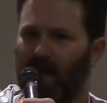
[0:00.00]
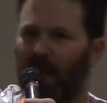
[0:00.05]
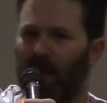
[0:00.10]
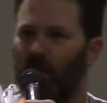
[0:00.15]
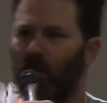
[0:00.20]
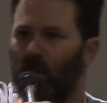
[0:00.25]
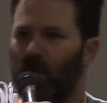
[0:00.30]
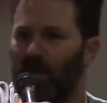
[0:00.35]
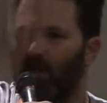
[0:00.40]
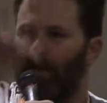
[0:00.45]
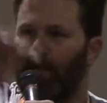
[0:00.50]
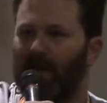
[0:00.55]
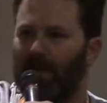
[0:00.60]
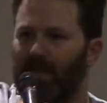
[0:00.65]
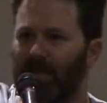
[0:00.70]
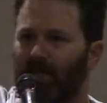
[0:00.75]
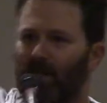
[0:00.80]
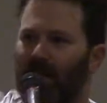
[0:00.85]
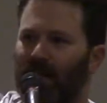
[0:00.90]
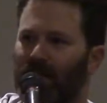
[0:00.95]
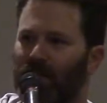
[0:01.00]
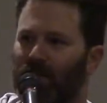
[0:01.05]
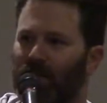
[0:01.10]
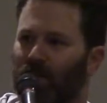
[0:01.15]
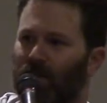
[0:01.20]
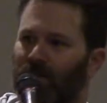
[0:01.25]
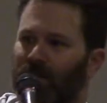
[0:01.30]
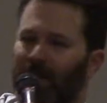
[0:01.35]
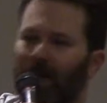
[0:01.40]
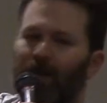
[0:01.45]
And you can mix and match
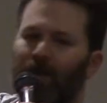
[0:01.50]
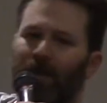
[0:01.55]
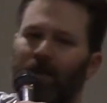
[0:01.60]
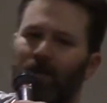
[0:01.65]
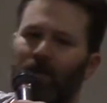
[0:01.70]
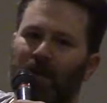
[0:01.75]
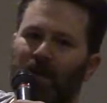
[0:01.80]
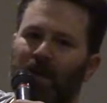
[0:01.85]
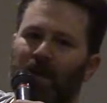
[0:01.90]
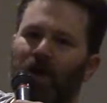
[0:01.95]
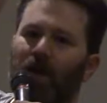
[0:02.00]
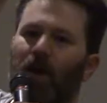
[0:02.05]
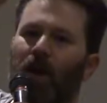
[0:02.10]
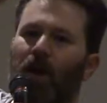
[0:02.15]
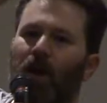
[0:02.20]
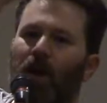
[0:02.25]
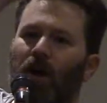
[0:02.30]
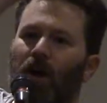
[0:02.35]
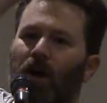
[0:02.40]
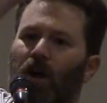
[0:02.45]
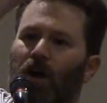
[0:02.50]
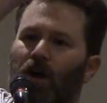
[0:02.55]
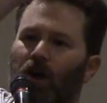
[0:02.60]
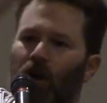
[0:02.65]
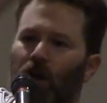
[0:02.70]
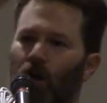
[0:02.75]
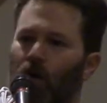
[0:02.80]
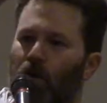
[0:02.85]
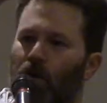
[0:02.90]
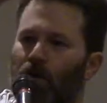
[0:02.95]
those. Now it can be
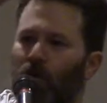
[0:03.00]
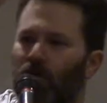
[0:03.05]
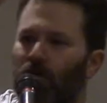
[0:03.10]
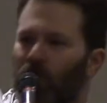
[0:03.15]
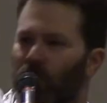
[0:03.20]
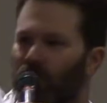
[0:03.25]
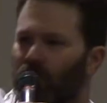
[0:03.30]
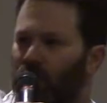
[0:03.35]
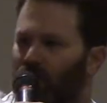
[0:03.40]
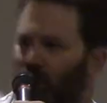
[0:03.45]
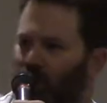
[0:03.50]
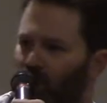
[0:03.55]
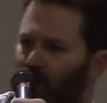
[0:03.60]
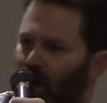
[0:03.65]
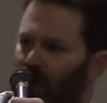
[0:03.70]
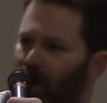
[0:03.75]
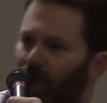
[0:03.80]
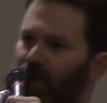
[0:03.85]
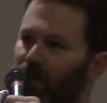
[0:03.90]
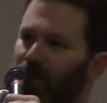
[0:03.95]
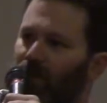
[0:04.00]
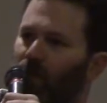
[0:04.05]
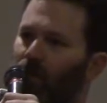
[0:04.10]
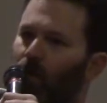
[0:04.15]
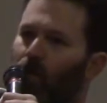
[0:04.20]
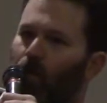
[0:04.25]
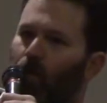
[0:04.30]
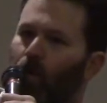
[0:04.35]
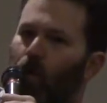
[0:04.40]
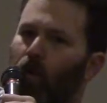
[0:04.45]
Goku versus Trunks
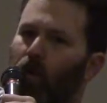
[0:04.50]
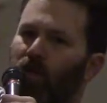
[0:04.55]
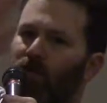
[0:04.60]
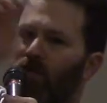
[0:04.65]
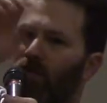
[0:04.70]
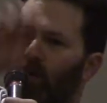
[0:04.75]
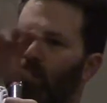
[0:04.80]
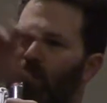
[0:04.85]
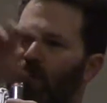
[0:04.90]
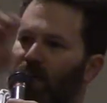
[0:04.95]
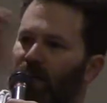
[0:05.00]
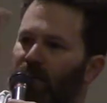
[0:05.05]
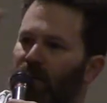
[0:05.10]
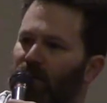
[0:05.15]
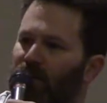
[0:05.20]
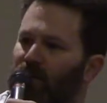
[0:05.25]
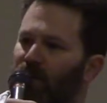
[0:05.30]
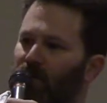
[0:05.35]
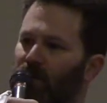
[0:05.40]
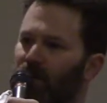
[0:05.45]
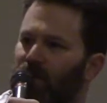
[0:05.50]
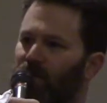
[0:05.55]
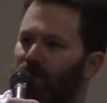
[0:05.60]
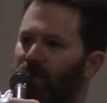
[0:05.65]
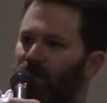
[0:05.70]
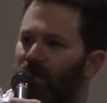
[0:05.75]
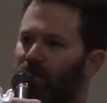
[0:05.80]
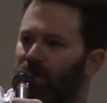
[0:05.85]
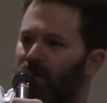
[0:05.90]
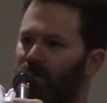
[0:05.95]
or Vegeta
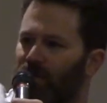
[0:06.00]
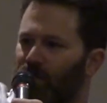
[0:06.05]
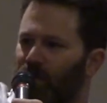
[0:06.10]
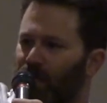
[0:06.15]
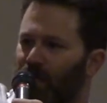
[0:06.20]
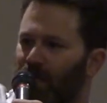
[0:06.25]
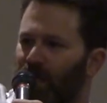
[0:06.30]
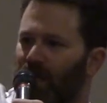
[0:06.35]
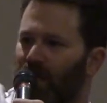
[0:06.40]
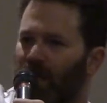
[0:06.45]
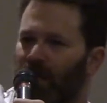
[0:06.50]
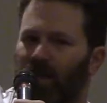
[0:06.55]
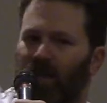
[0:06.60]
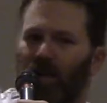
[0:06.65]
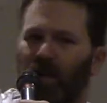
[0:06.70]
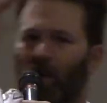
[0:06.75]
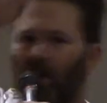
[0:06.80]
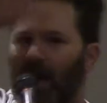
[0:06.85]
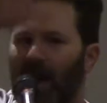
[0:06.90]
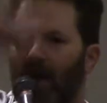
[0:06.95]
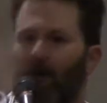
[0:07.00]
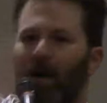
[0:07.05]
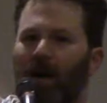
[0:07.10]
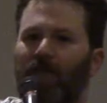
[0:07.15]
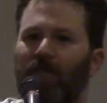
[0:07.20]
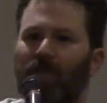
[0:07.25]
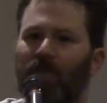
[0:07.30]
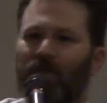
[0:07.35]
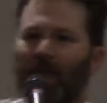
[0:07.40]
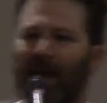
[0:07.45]
versus Vegeta. You know,
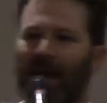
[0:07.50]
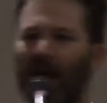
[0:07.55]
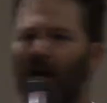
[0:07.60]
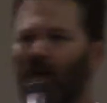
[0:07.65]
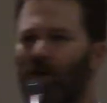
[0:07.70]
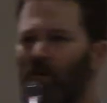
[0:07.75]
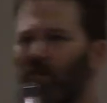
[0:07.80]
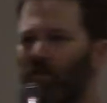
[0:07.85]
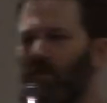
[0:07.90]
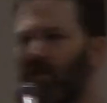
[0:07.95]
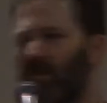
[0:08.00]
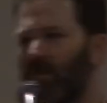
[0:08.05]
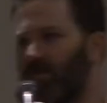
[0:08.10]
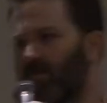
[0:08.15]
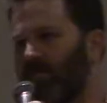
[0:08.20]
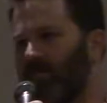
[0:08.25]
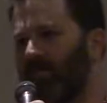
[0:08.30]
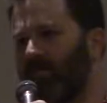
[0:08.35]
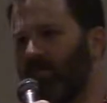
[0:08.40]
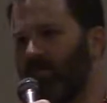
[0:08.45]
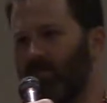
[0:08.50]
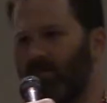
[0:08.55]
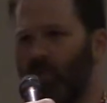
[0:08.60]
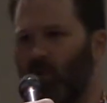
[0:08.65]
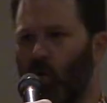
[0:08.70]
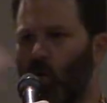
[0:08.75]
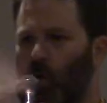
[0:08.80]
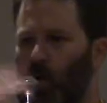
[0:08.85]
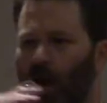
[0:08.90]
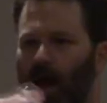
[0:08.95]
however the algorithm
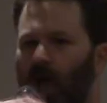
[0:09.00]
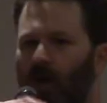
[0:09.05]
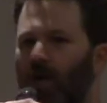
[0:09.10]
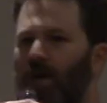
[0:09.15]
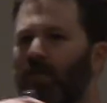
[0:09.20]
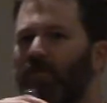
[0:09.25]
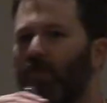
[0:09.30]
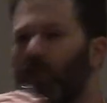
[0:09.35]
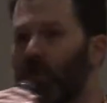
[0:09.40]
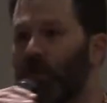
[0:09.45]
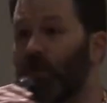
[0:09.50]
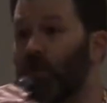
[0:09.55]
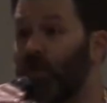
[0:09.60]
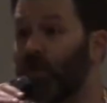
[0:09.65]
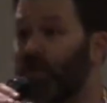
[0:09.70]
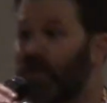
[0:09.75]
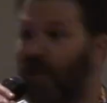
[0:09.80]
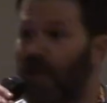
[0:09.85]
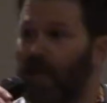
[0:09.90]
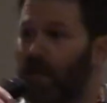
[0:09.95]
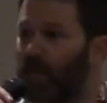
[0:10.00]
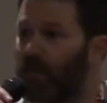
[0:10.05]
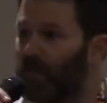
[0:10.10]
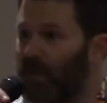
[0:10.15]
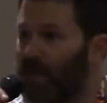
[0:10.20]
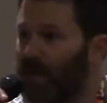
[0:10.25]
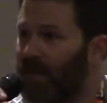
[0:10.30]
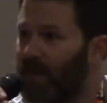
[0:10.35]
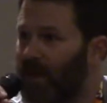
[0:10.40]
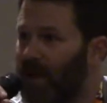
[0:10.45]
or however you decide to
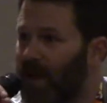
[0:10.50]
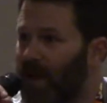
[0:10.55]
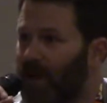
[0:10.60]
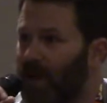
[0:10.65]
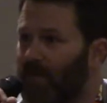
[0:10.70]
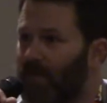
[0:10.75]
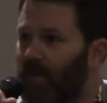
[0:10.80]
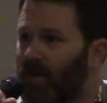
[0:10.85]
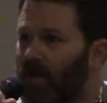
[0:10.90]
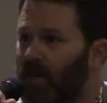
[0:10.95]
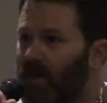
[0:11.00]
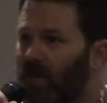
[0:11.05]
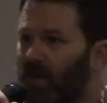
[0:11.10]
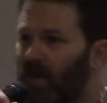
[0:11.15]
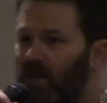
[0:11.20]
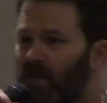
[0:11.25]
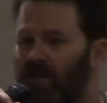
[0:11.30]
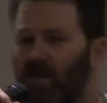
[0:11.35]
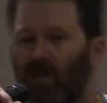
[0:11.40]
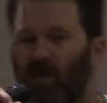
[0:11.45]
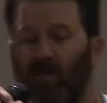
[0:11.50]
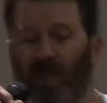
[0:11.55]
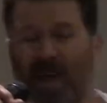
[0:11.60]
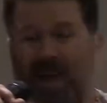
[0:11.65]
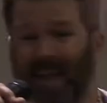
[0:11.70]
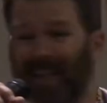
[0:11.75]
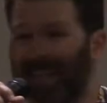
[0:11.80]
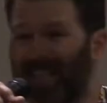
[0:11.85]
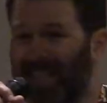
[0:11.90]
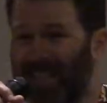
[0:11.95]
play the game. So
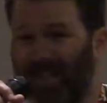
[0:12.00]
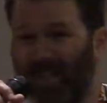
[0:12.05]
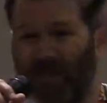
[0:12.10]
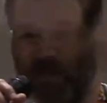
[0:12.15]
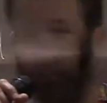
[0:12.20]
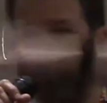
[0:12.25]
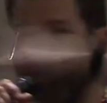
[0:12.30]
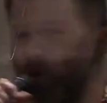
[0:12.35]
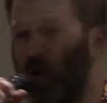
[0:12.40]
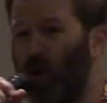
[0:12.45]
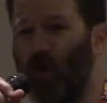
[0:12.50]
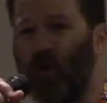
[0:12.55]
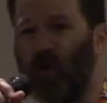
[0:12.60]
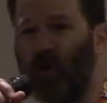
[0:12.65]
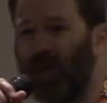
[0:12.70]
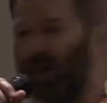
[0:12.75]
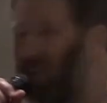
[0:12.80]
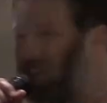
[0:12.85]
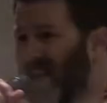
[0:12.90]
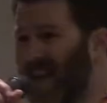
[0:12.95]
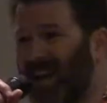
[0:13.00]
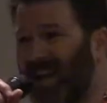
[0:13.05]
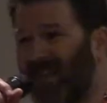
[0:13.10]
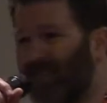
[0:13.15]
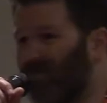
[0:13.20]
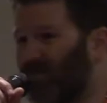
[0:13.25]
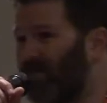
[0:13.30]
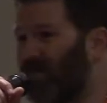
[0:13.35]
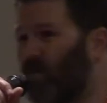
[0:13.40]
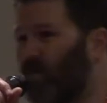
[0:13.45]
that's, you record it
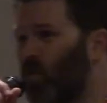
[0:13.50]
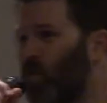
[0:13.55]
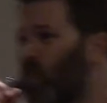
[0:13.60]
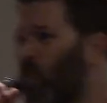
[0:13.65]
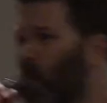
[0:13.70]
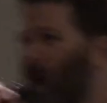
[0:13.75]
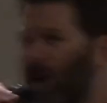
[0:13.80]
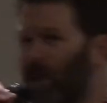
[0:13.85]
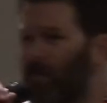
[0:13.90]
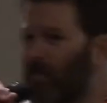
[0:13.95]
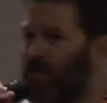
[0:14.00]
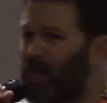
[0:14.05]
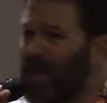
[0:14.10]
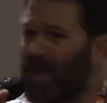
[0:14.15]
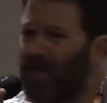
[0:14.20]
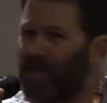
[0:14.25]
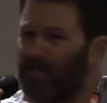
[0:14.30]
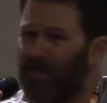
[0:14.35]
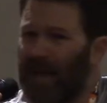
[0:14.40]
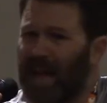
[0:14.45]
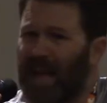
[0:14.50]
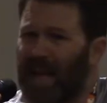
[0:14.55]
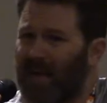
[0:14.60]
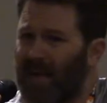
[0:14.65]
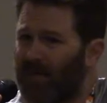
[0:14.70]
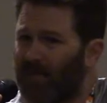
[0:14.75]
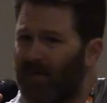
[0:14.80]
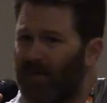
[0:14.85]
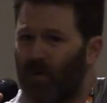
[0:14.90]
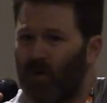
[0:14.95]
like one big bank
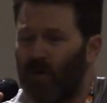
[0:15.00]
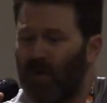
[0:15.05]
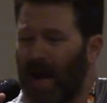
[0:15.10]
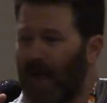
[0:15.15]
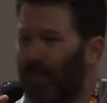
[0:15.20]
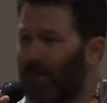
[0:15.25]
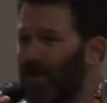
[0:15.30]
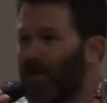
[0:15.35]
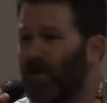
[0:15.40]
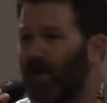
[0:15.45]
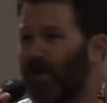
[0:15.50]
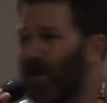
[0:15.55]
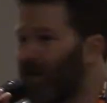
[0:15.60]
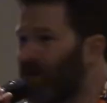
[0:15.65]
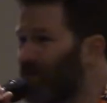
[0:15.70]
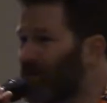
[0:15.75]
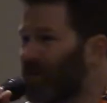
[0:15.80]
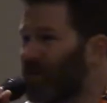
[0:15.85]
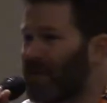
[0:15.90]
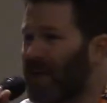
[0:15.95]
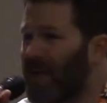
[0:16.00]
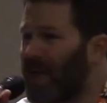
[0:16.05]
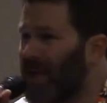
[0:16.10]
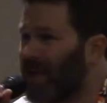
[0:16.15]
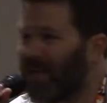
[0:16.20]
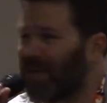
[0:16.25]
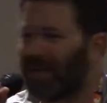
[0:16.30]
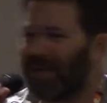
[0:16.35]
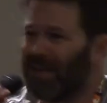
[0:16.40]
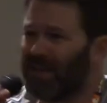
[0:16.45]
of crap you don't
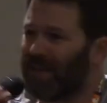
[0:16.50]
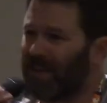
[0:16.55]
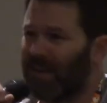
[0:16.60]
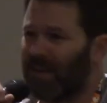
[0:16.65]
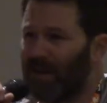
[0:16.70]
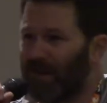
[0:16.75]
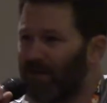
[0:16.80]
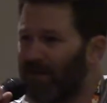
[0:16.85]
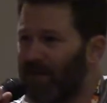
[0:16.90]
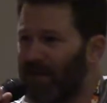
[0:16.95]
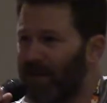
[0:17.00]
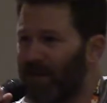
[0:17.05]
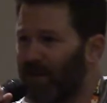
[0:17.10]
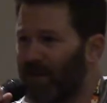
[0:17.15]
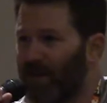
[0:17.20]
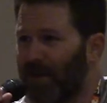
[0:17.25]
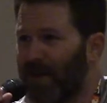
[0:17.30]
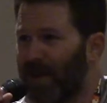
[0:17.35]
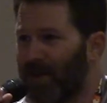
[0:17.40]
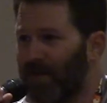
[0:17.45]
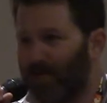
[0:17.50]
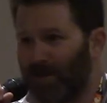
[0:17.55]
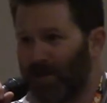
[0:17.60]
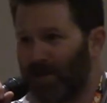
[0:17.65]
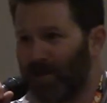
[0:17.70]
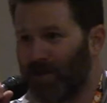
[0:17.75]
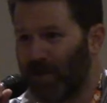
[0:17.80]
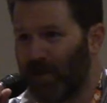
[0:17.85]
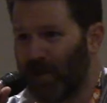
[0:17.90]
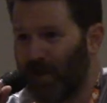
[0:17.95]
understand in a video game.
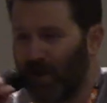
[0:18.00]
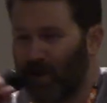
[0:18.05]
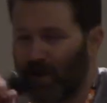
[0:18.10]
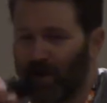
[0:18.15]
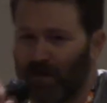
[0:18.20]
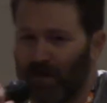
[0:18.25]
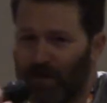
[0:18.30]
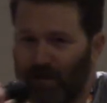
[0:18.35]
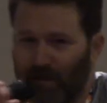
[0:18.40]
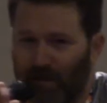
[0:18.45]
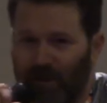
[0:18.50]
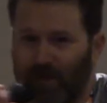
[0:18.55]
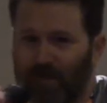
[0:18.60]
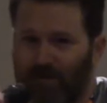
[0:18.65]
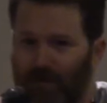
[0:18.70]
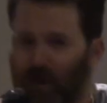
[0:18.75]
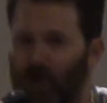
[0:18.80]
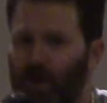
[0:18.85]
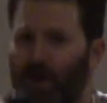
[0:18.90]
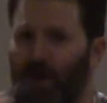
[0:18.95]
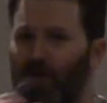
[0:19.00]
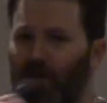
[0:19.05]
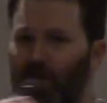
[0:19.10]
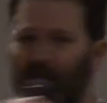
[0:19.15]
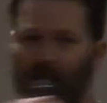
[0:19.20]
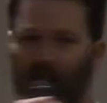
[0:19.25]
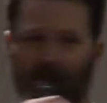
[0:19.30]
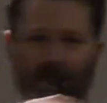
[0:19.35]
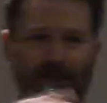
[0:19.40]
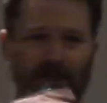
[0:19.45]
It's really what you're doing. Okay,
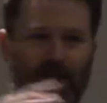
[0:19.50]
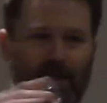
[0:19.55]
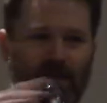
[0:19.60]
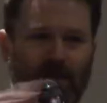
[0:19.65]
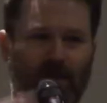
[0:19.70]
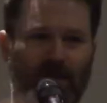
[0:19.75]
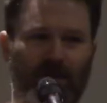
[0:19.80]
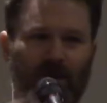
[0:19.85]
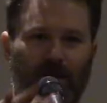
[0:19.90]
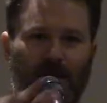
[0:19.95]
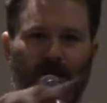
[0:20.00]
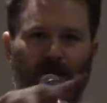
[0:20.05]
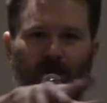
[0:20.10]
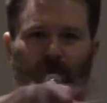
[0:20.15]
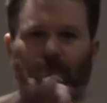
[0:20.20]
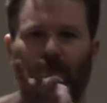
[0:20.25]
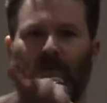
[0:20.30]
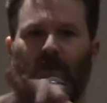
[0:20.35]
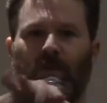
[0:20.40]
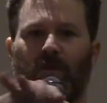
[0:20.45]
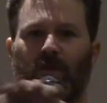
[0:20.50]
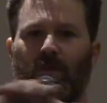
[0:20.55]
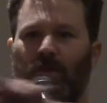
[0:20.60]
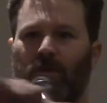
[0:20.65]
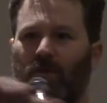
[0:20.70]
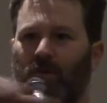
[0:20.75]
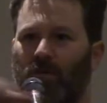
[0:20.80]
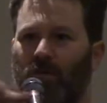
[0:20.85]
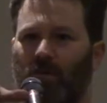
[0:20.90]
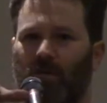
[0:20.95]
who's next? I saw some
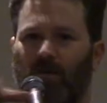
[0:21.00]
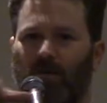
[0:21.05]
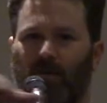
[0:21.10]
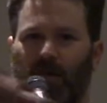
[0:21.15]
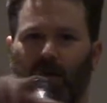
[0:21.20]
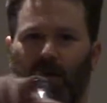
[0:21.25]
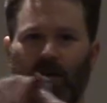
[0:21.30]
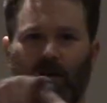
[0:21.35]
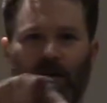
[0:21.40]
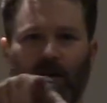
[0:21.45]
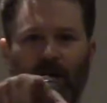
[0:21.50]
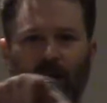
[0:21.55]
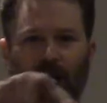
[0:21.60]
over here.